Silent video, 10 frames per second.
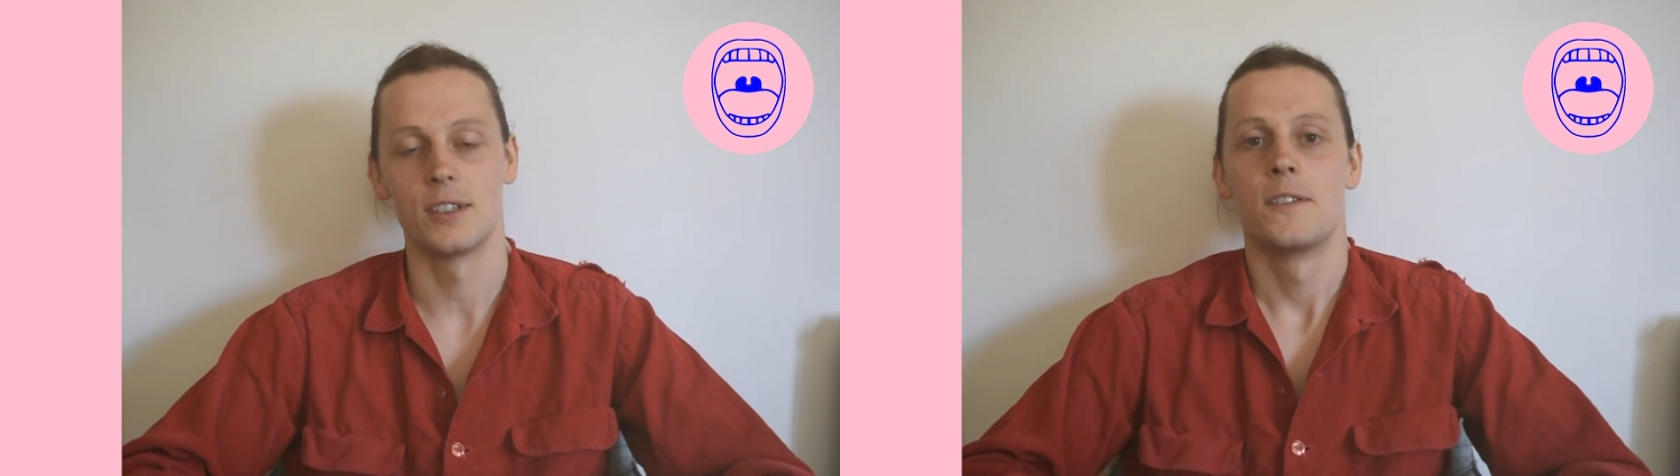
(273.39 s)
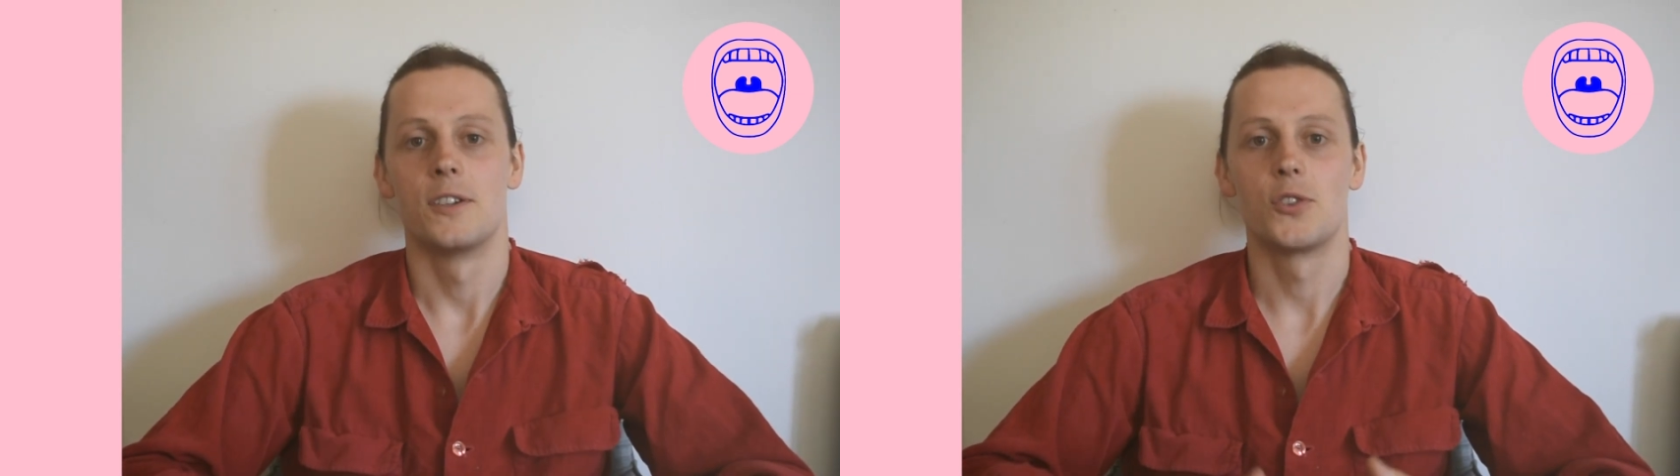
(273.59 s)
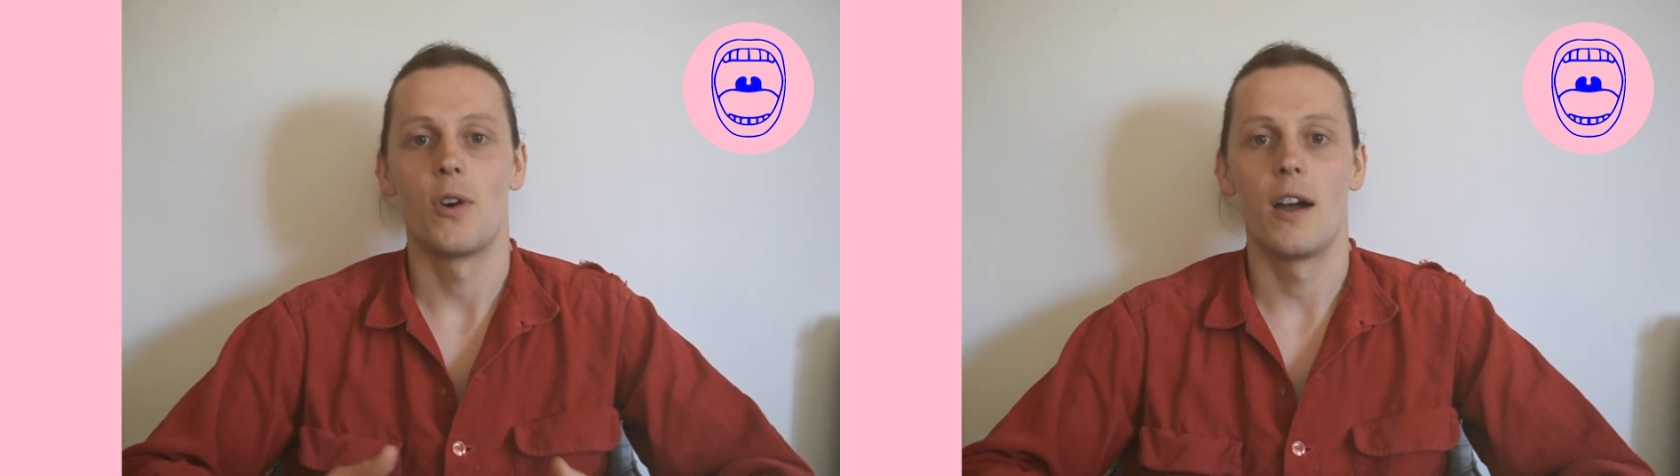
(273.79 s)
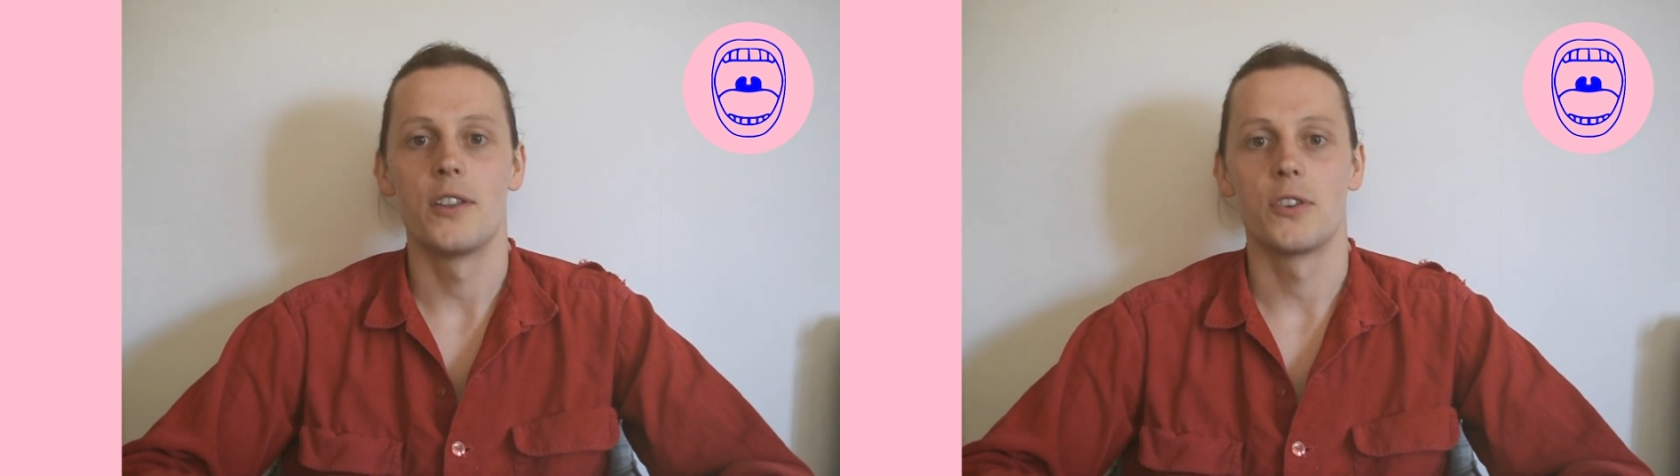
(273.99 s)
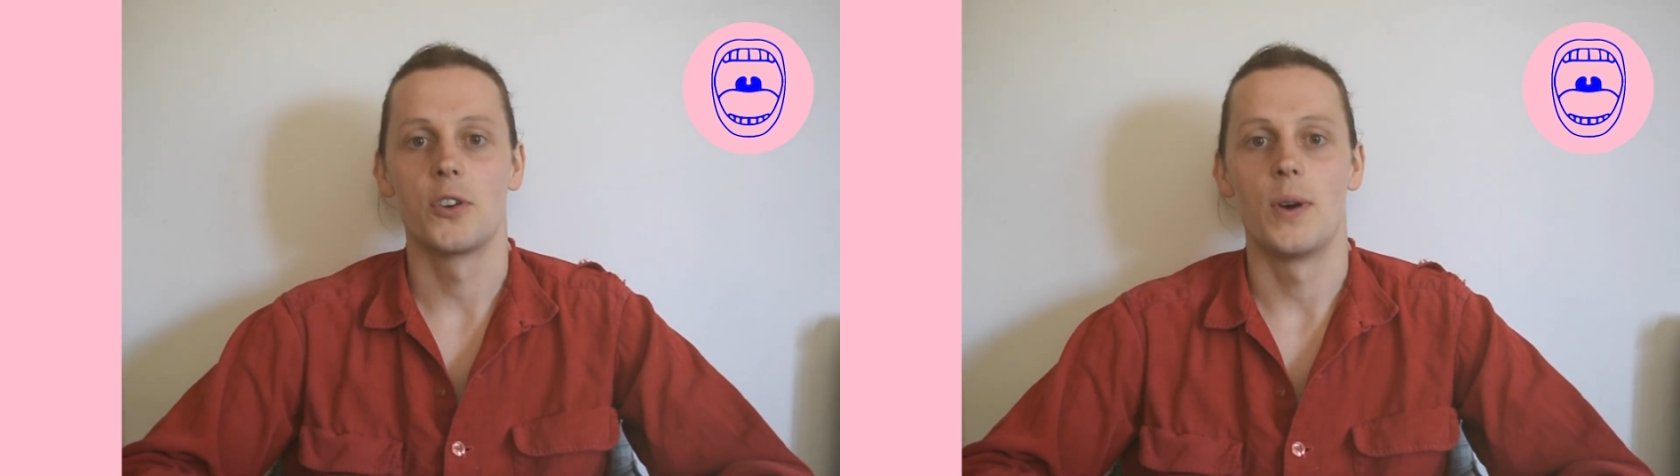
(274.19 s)
So try
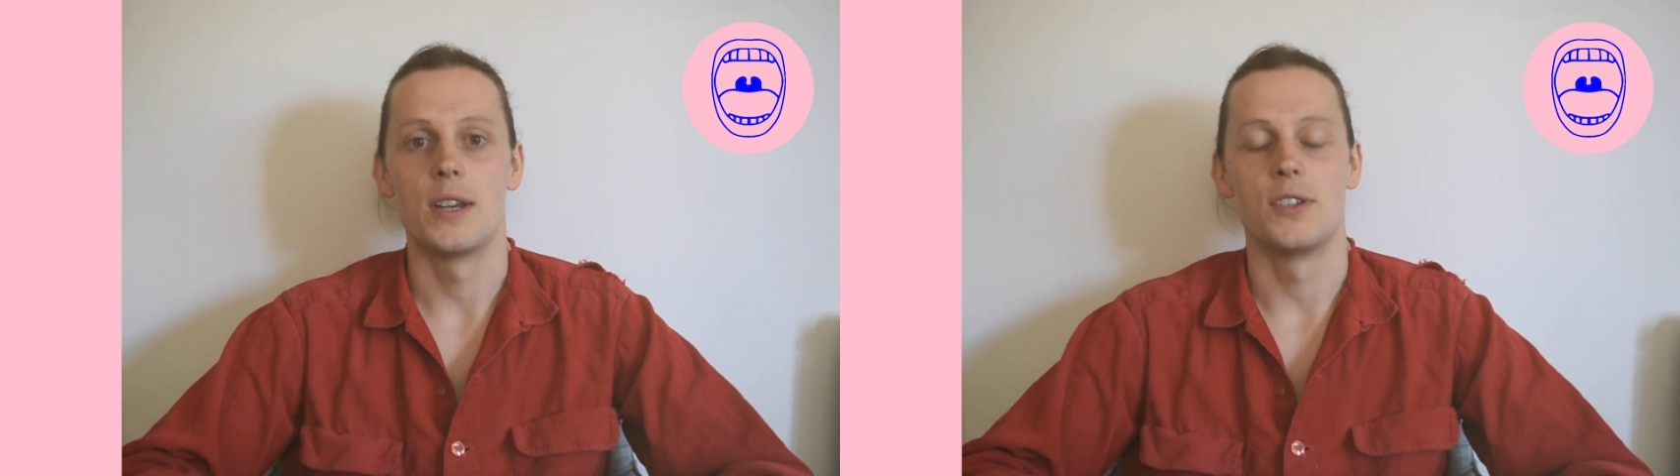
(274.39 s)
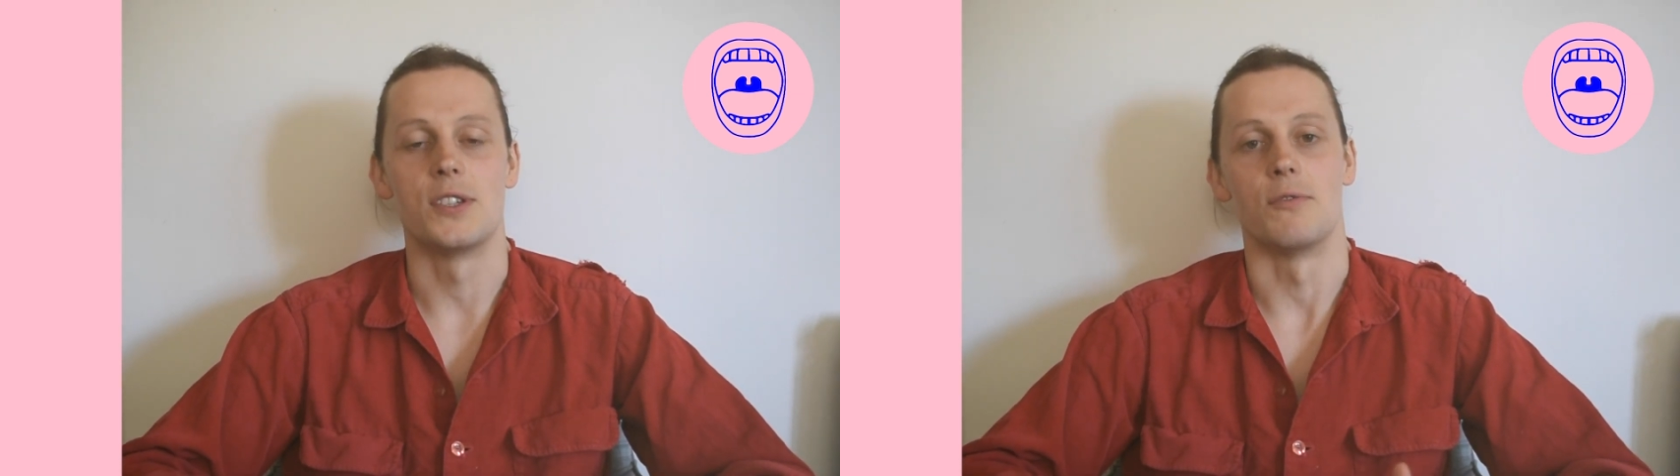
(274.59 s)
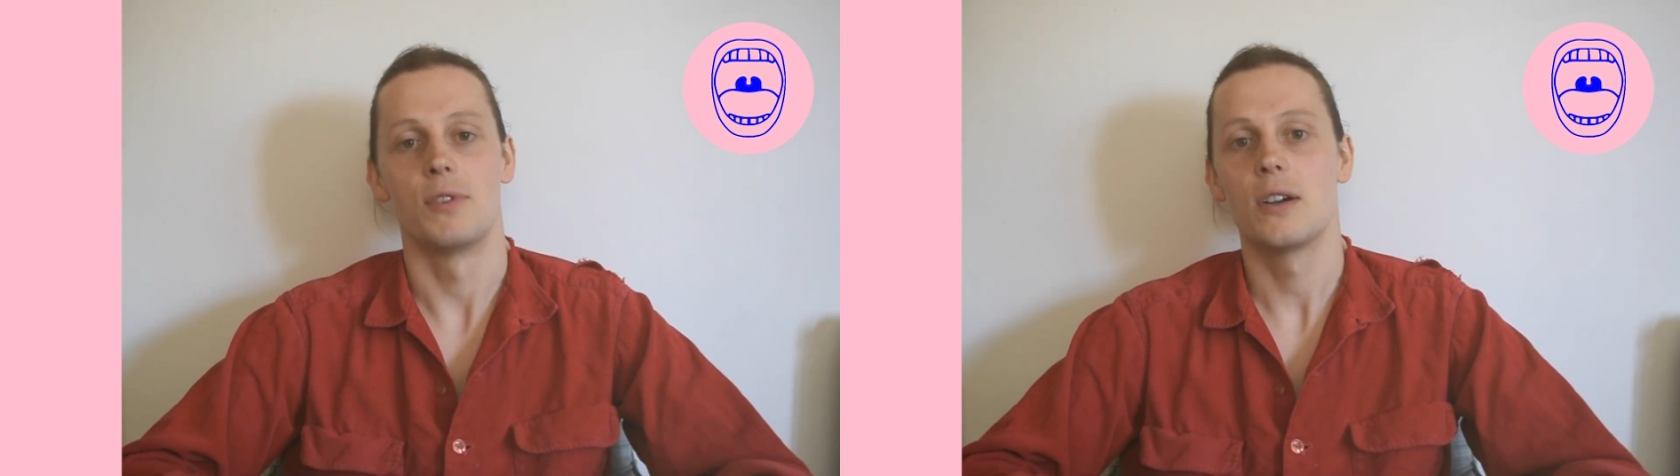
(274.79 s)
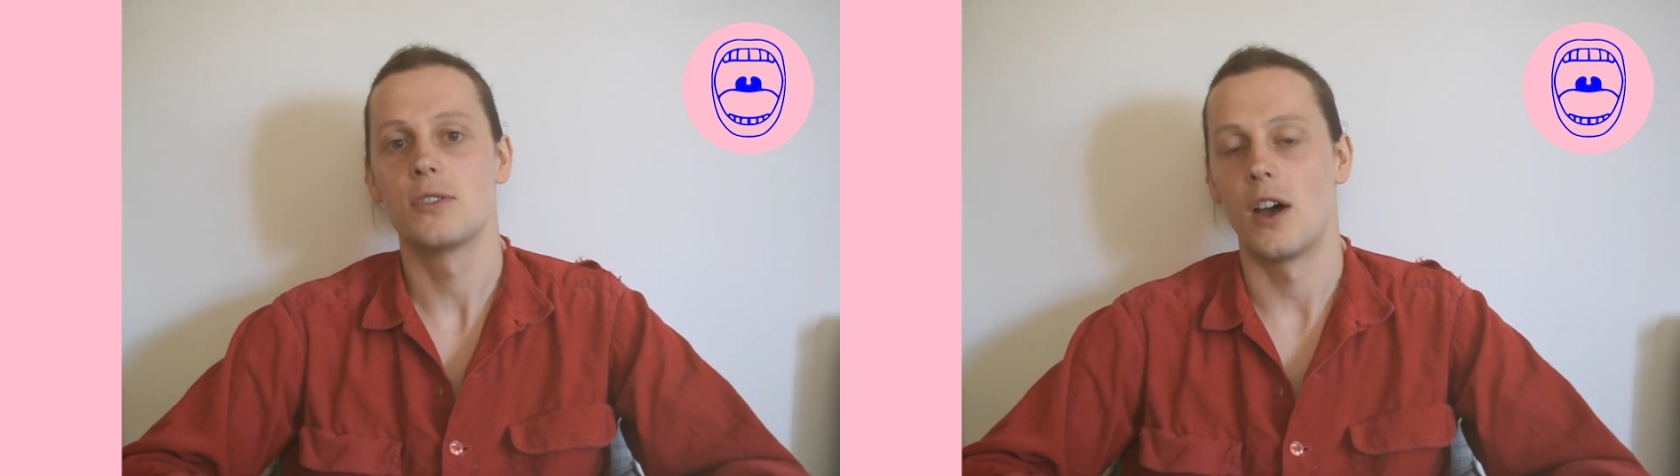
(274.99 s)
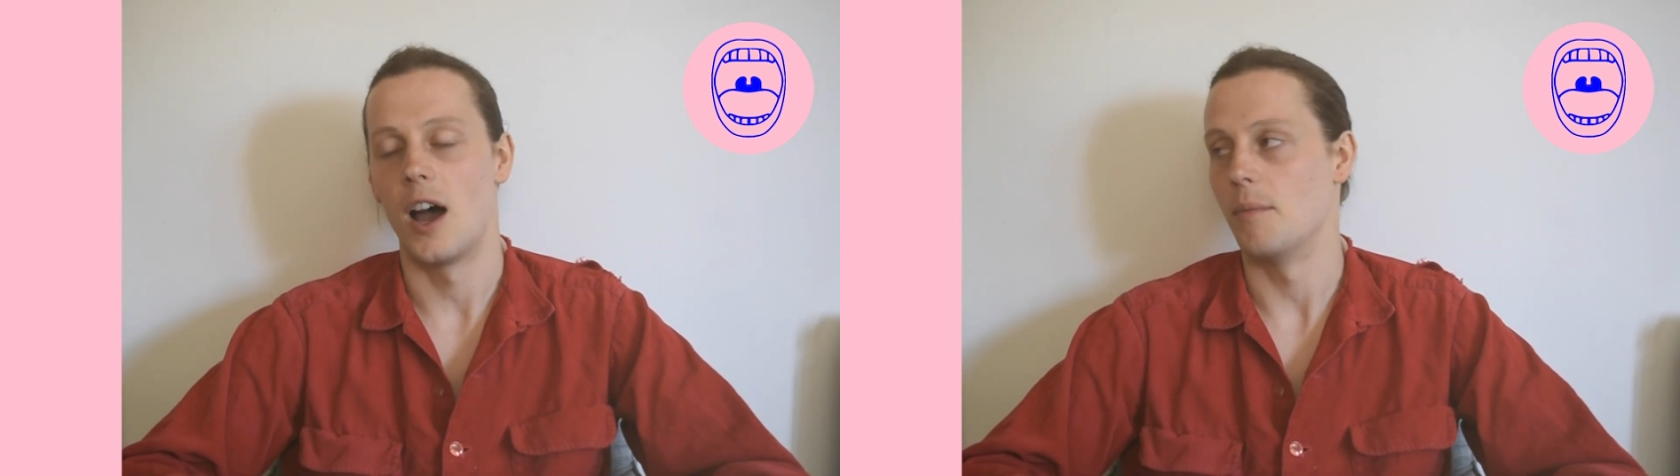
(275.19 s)
answering questions in real
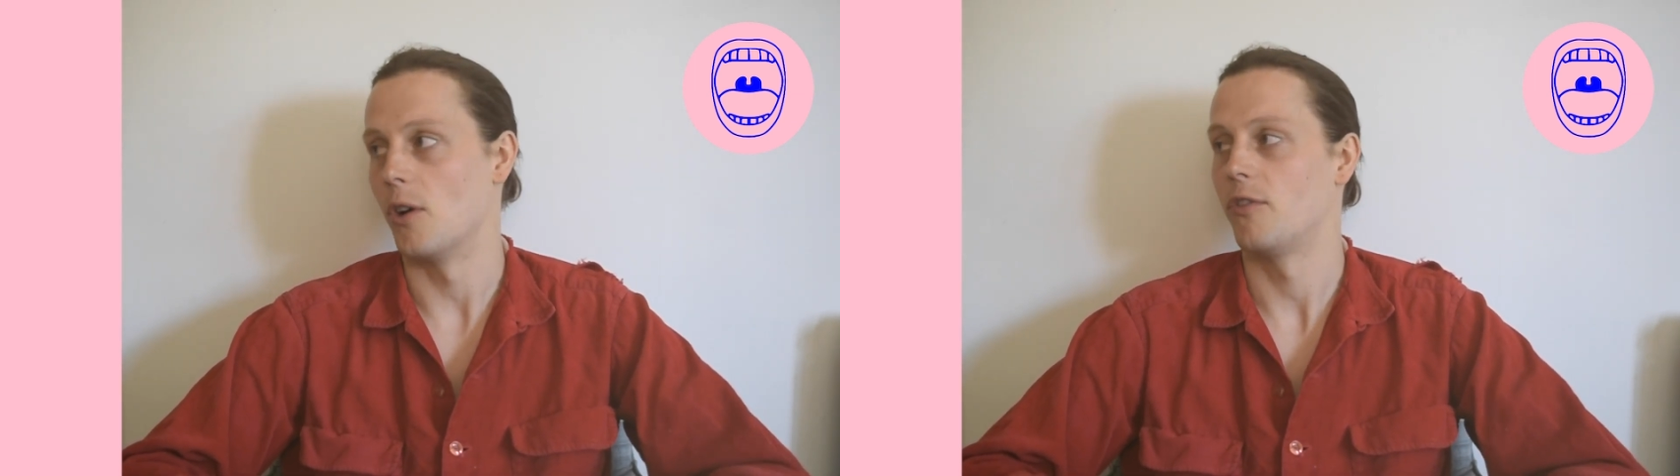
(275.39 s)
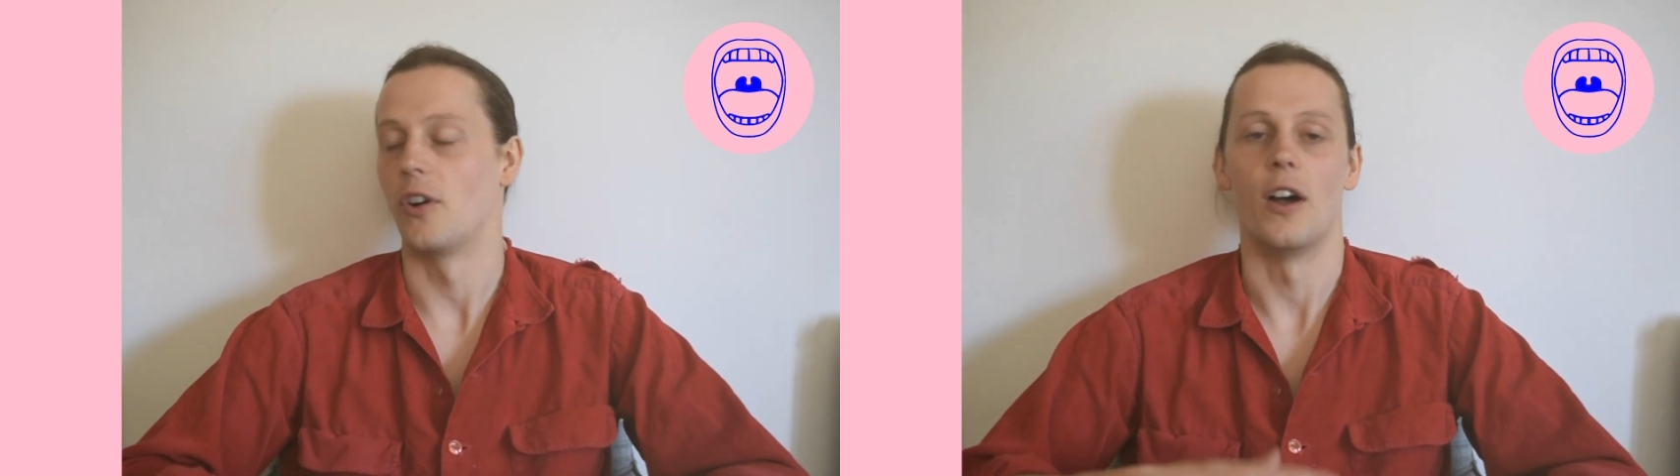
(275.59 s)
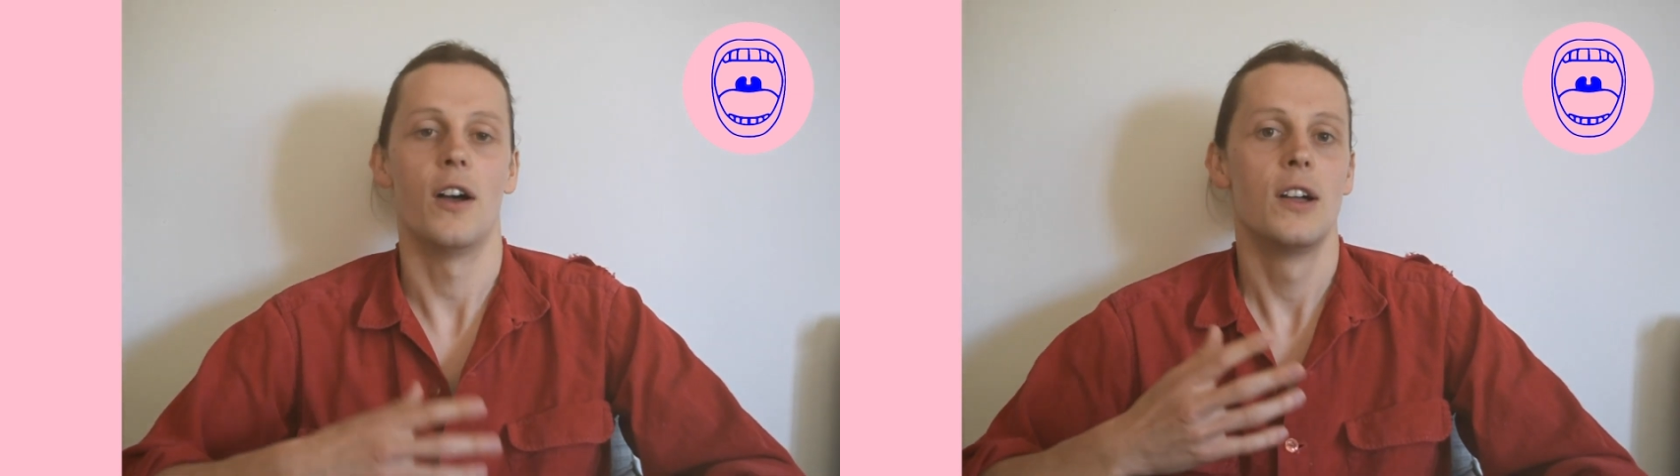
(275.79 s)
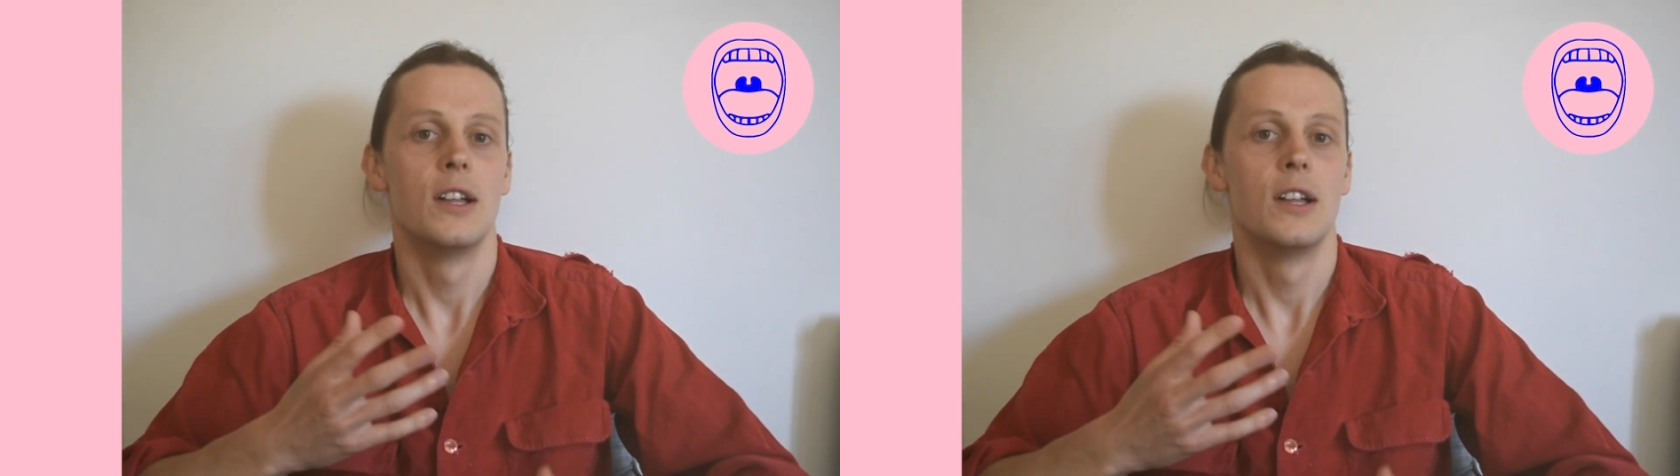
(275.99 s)
time, offer